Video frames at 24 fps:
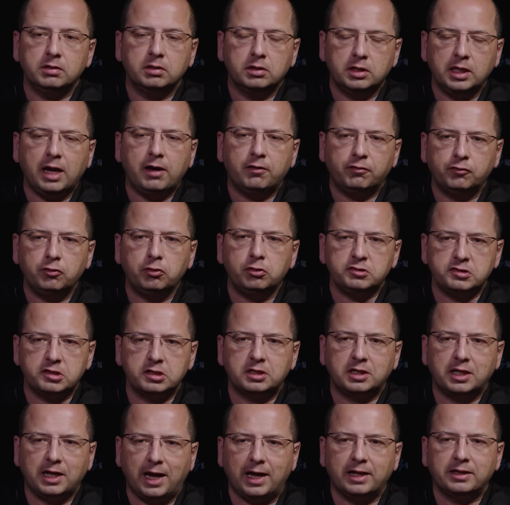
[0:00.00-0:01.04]
Yeah, of course
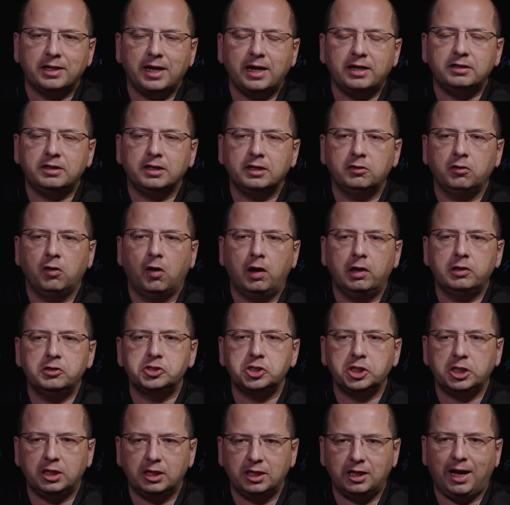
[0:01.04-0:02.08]
it can. That
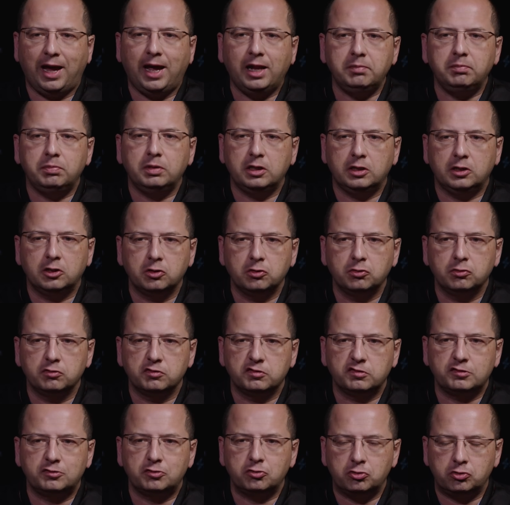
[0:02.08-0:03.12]
technology can be
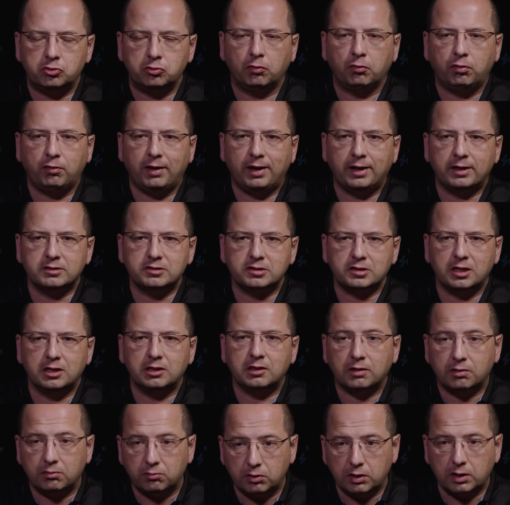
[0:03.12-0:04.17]
used to do things in
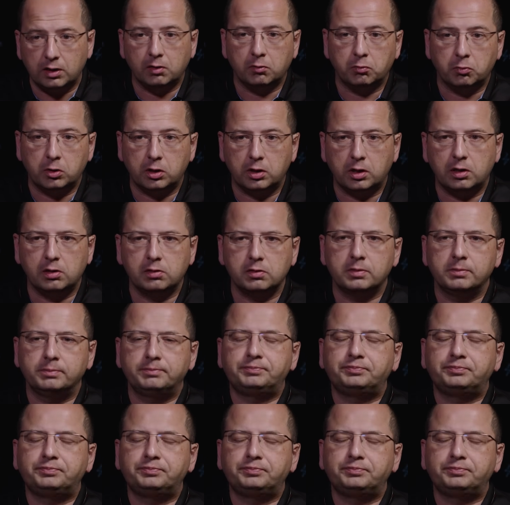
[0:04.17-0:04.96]
the real world